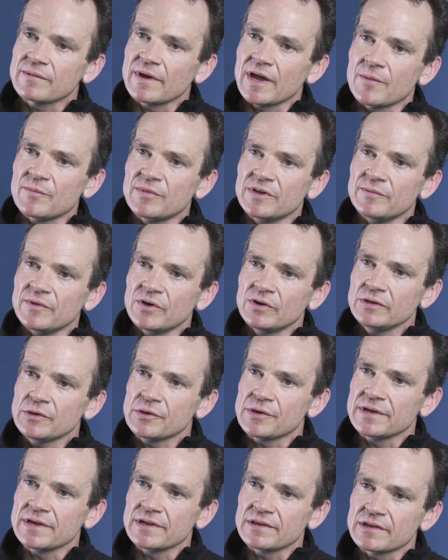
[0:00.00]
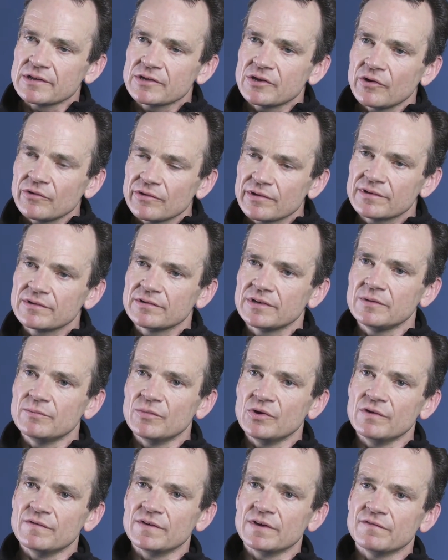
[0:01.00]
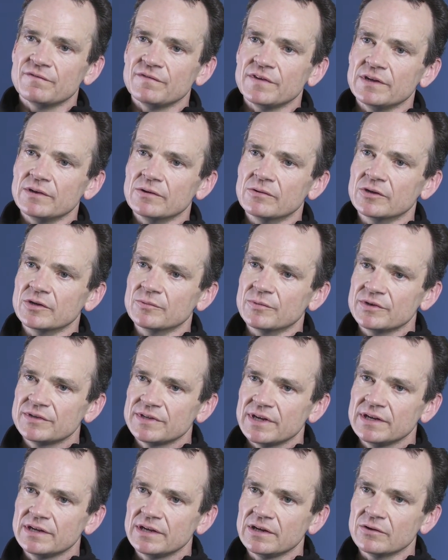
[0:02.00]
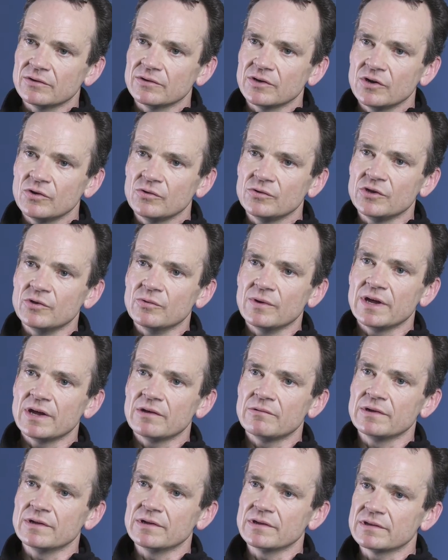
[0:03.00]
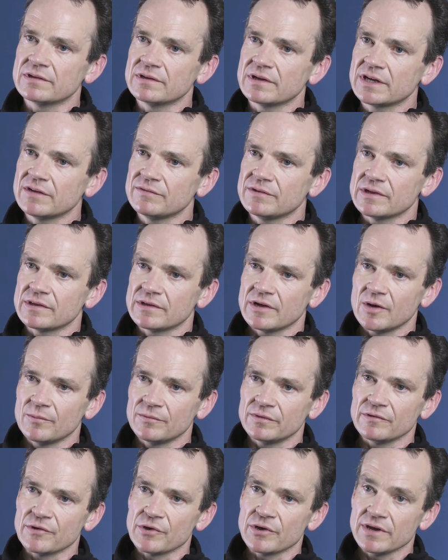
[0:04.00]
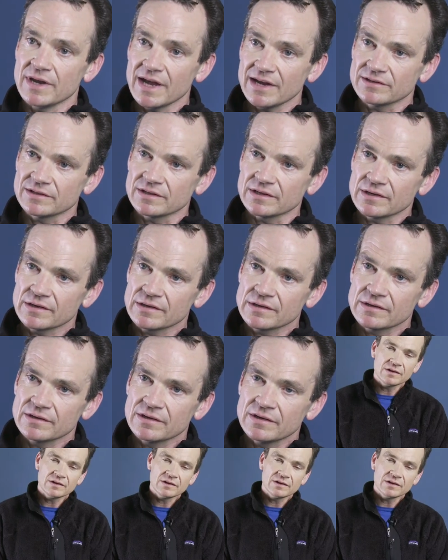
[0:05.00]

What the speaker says: about epidemiology is it's constantly moving field and we're taking on whole new areas. And I'll give the example of genetics.